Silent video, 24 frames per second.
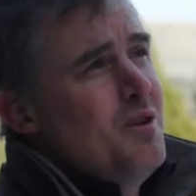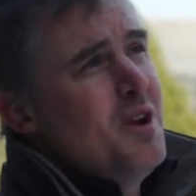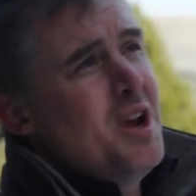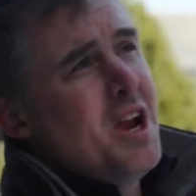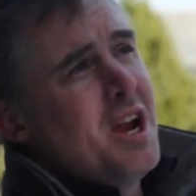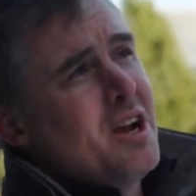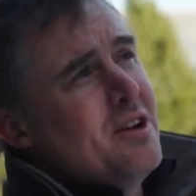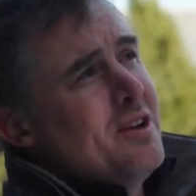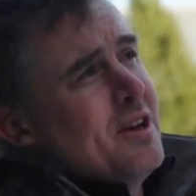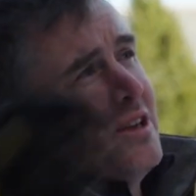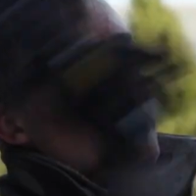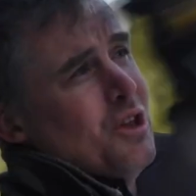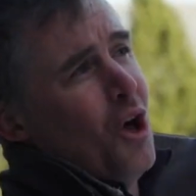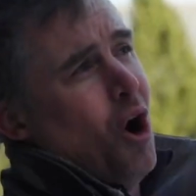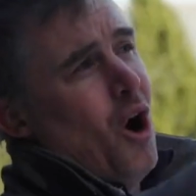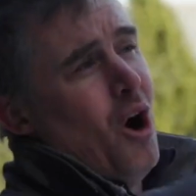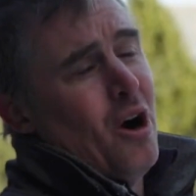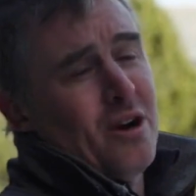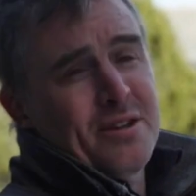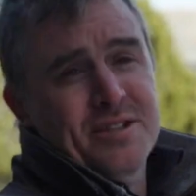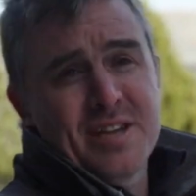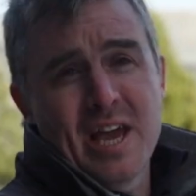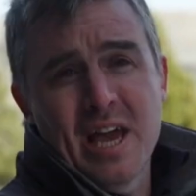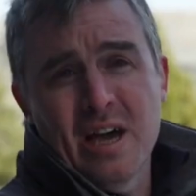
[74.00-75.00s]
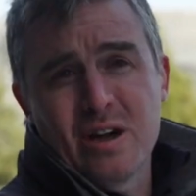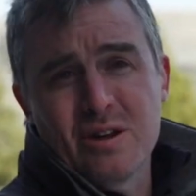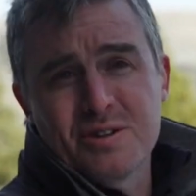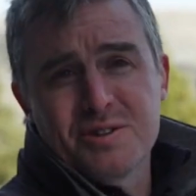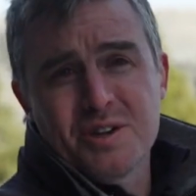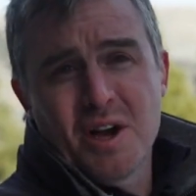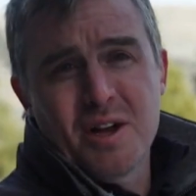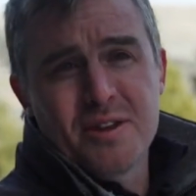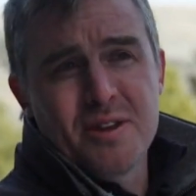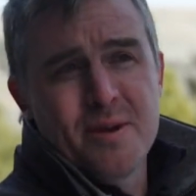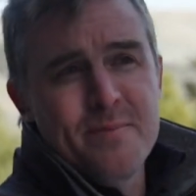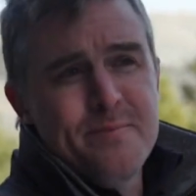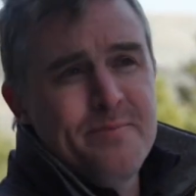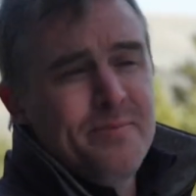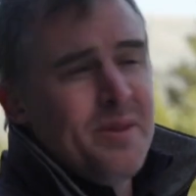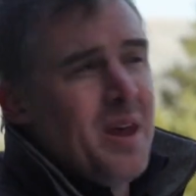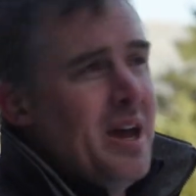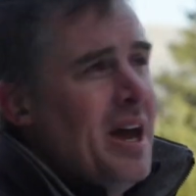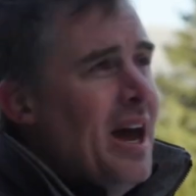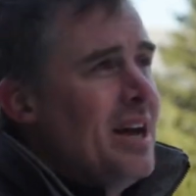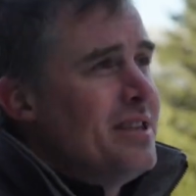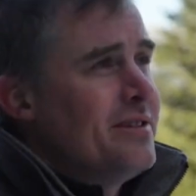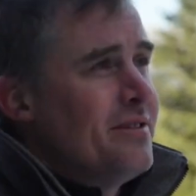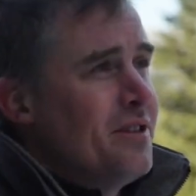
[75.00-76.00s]
really long tails on them,
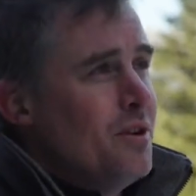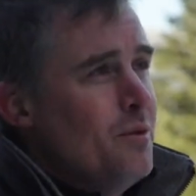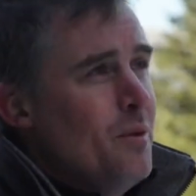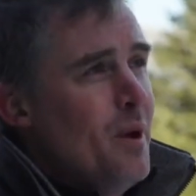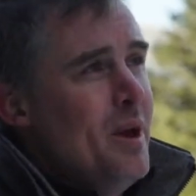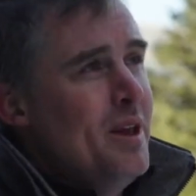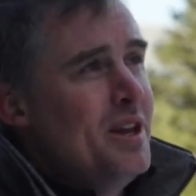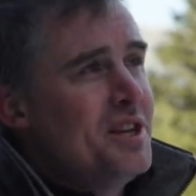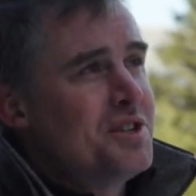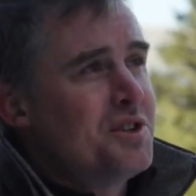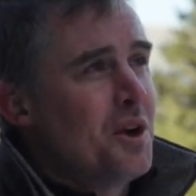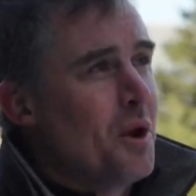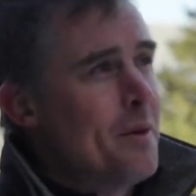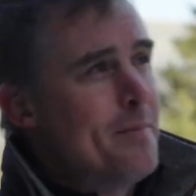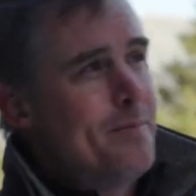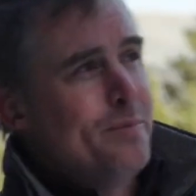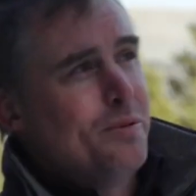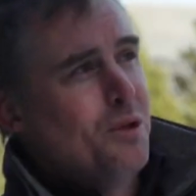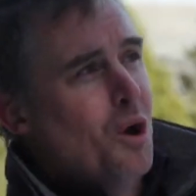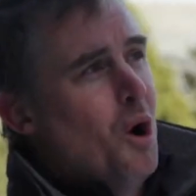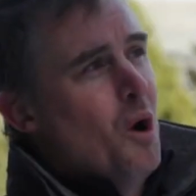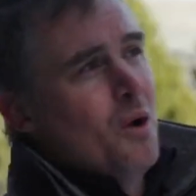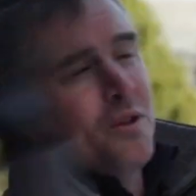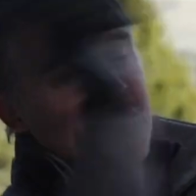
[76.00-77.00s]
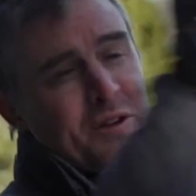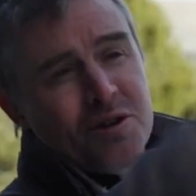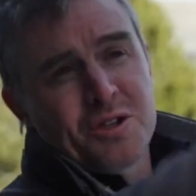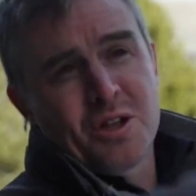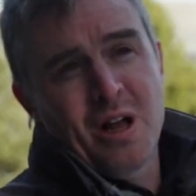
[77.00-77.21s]
as if the wind is really blowing those